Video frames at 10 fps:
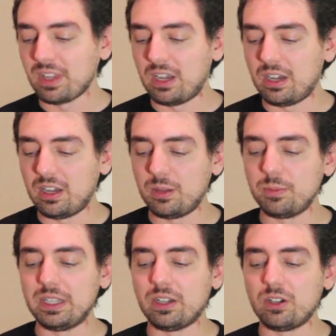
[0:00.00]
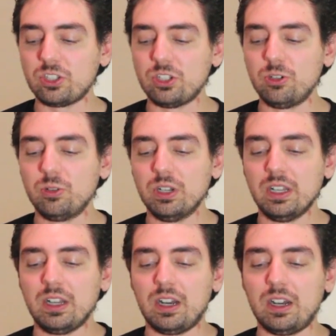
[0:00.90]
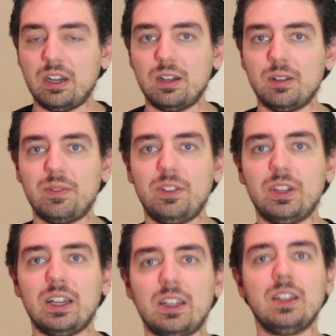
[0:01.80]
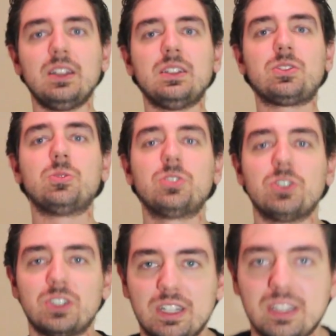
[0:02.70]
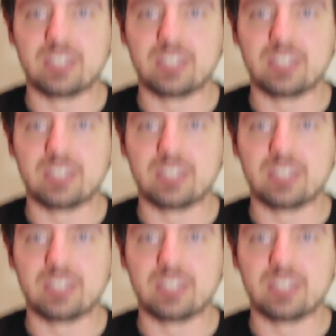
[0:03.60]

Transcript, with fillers: Um, and also, uh, if you like this cool shirts like